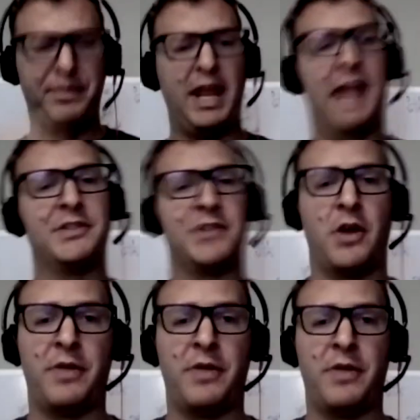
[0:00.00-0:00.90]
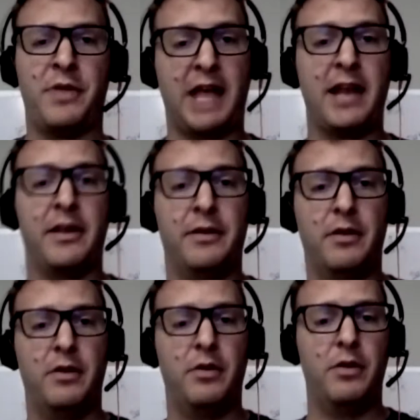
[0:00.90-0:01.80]
And so that was
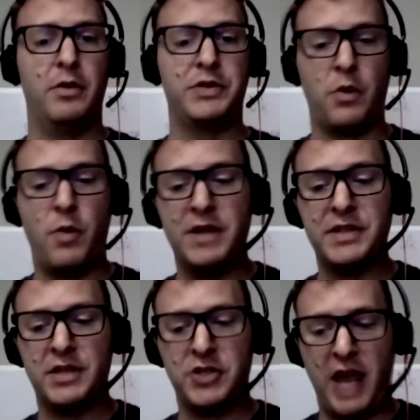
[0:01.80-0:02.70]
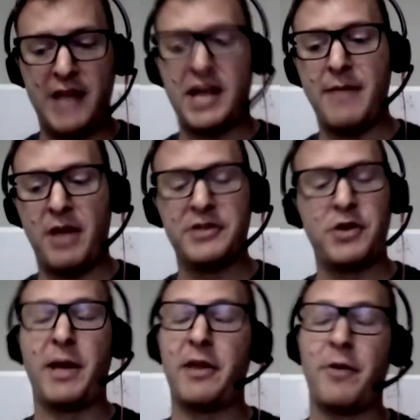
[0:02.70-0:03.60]
so once the chance hypothesis,
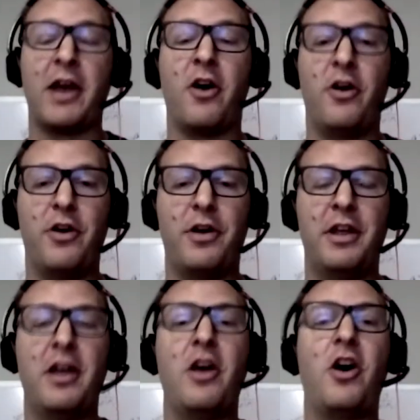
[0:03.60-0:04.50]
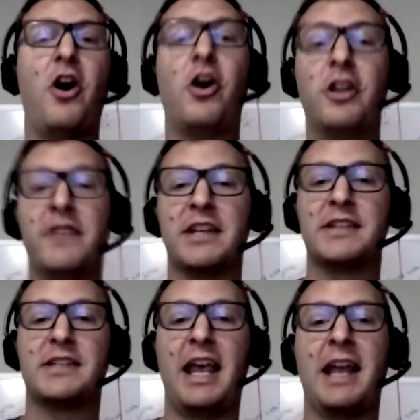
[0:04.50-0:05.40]
so by the way, all of
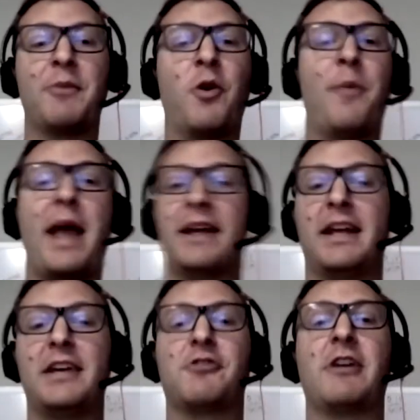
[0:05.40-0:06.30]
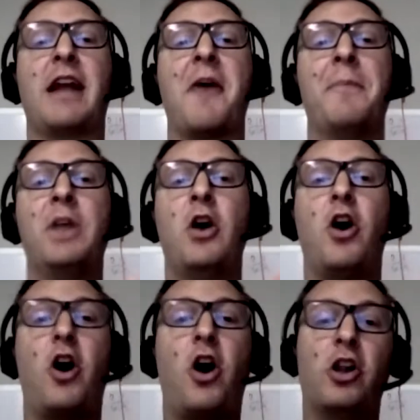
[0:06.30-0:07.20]
this, and I'm going back into history now,
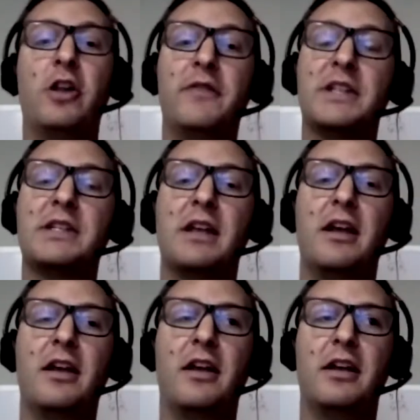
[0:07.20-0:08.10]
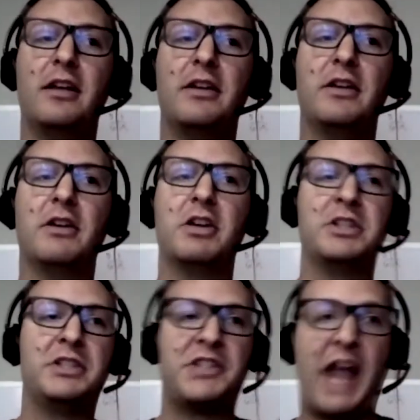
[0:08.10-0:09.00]
all of this
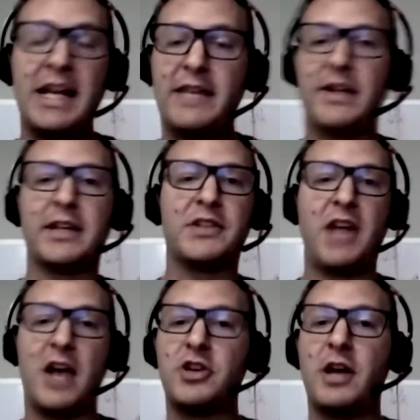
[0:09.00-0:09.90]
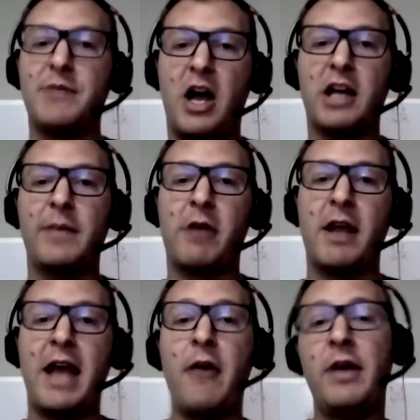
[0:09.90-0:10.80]
scientific discussion I'm talking about right now